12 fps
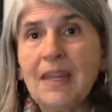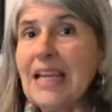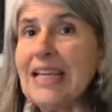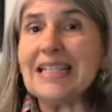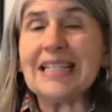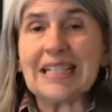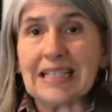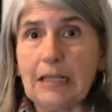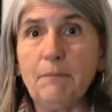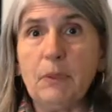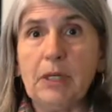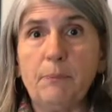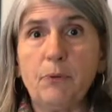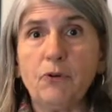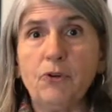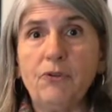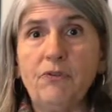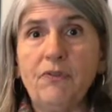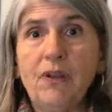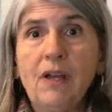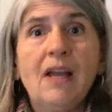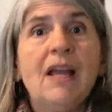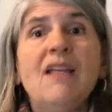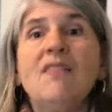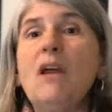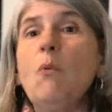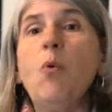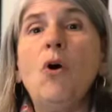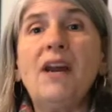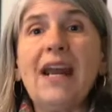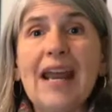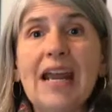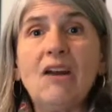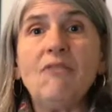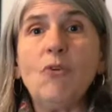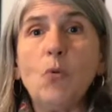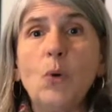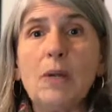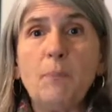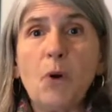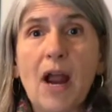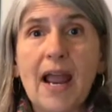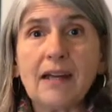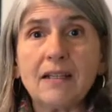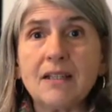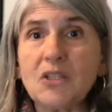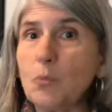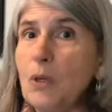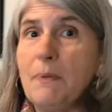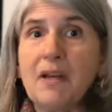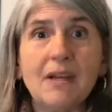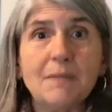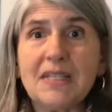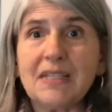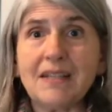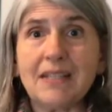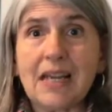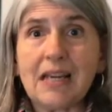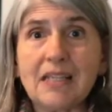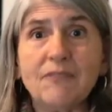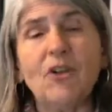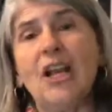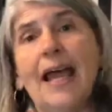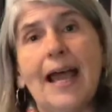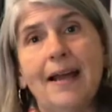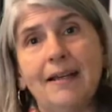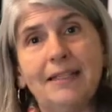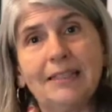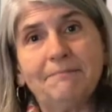It's simply proof that whatever we practice, we become successful at.